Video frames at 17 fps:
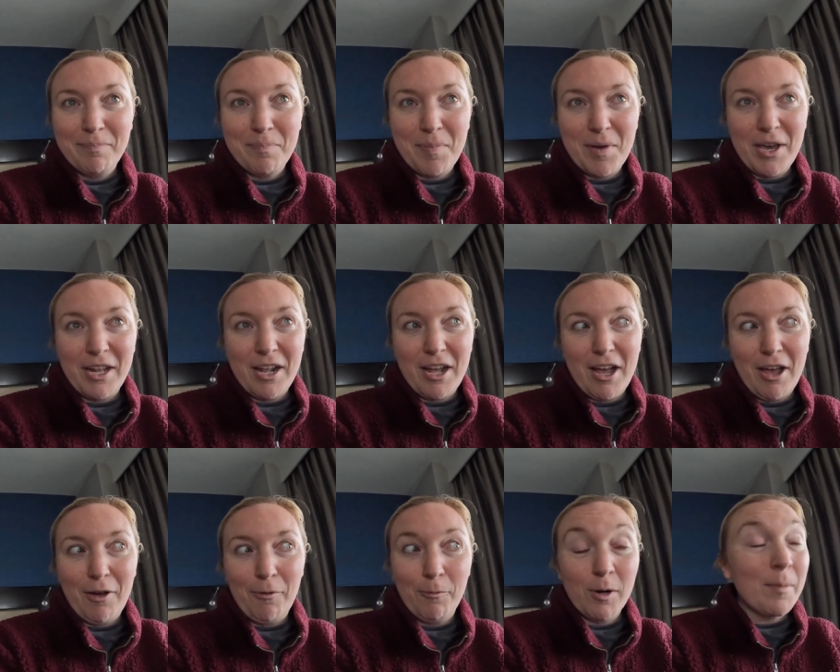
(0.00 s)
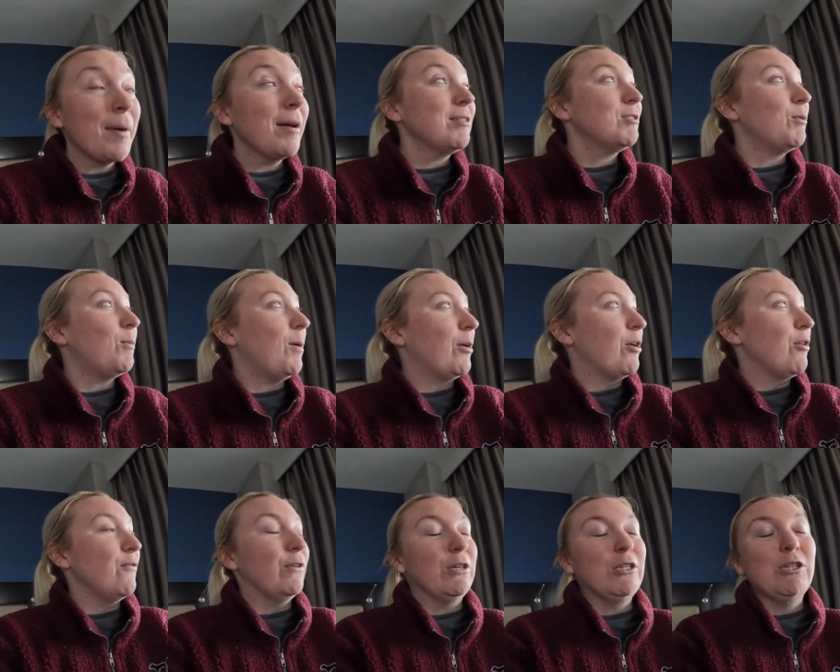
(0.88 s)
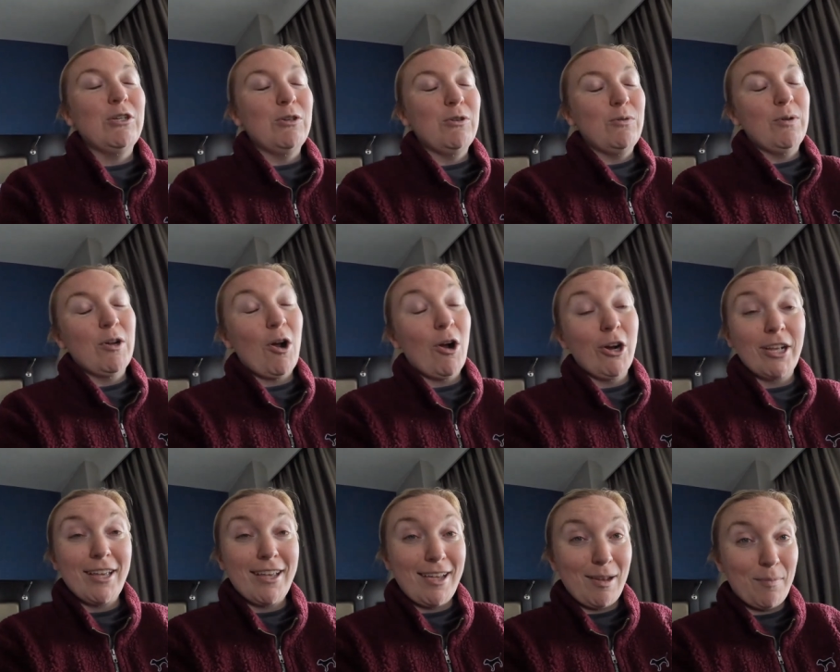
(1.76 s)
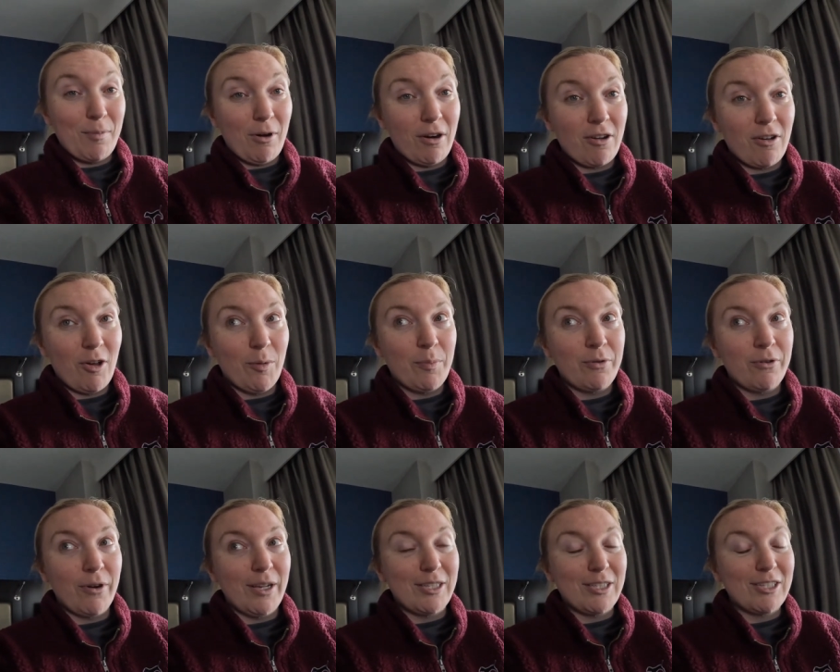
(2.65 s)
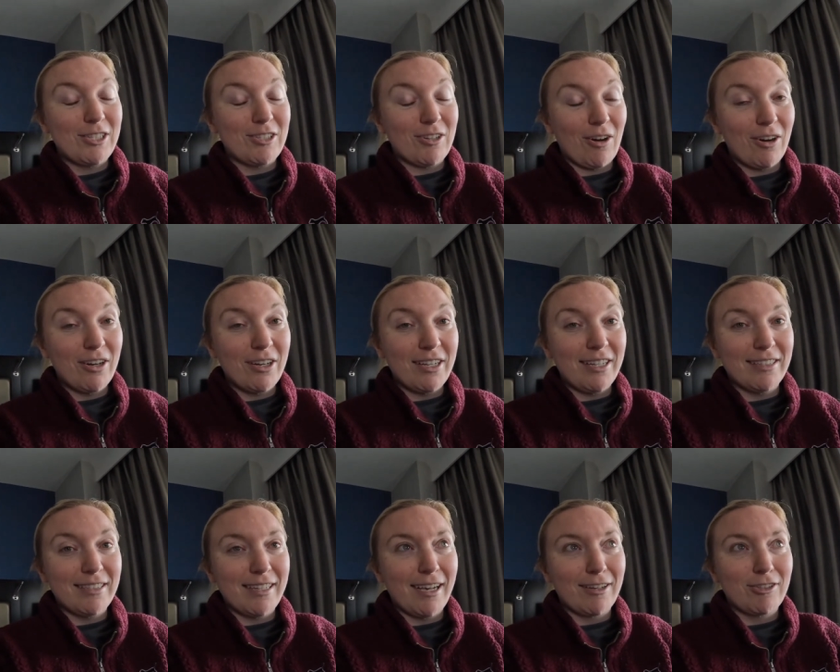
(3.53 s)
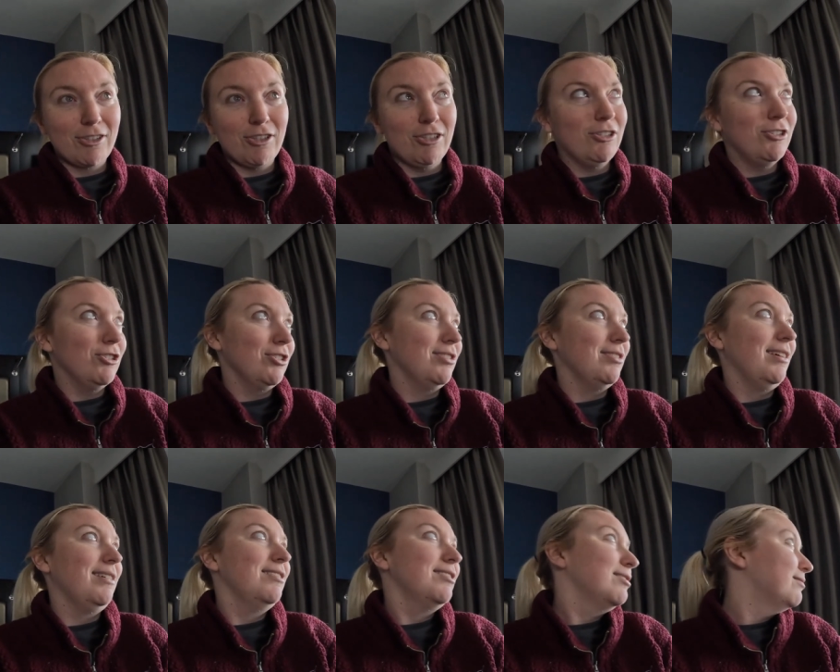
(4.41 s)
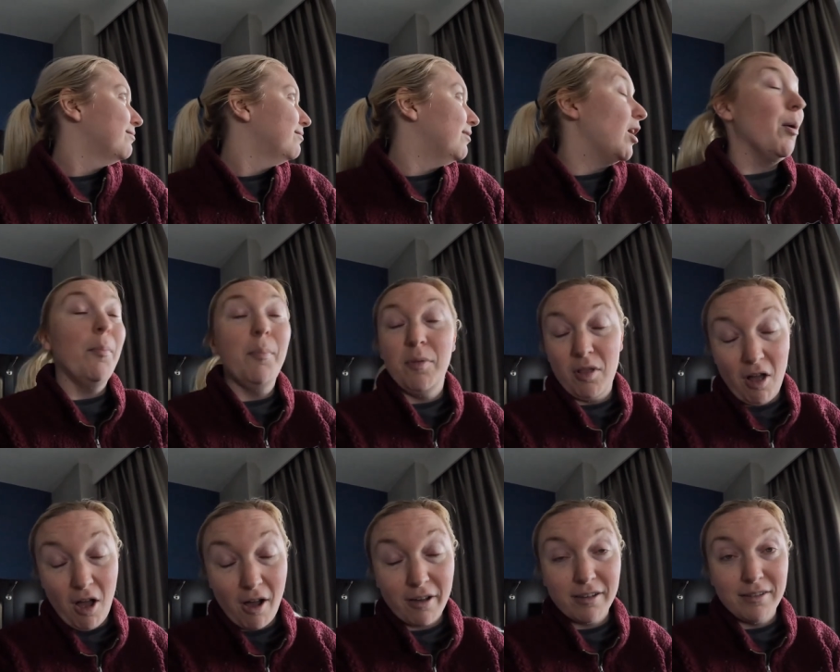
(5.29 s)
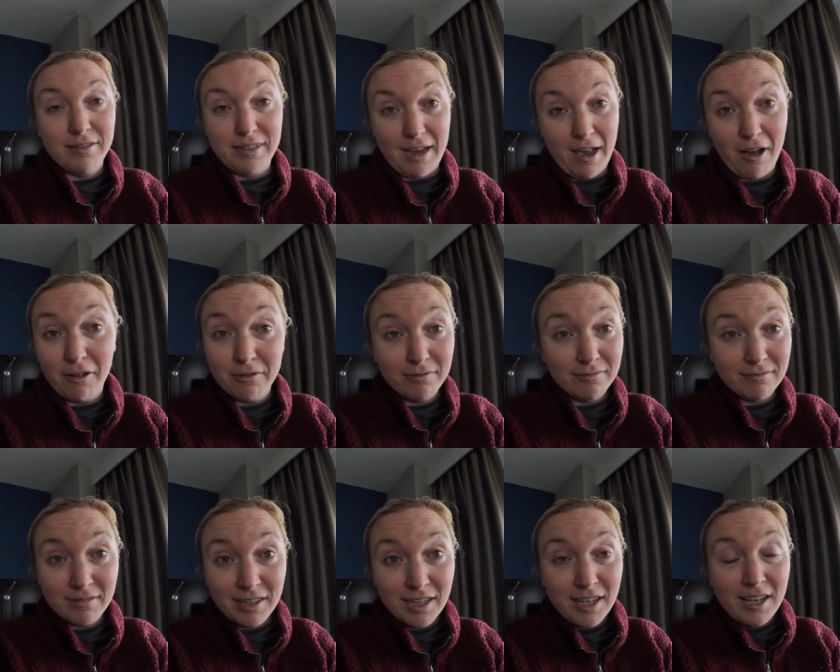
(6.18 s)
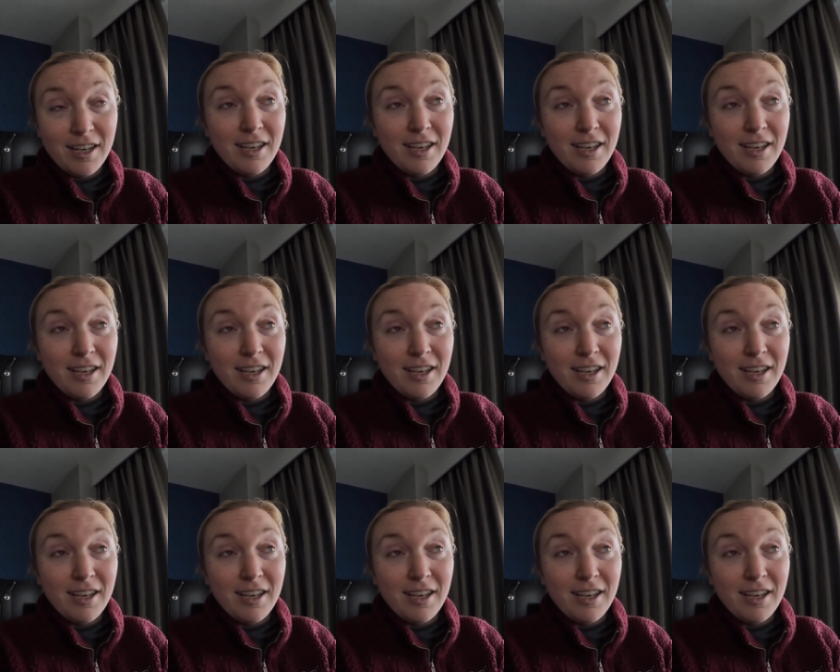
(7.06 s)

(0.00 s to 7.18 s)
But we're about to walk over to an arcade bar called Press Start. It's actually just like a block down.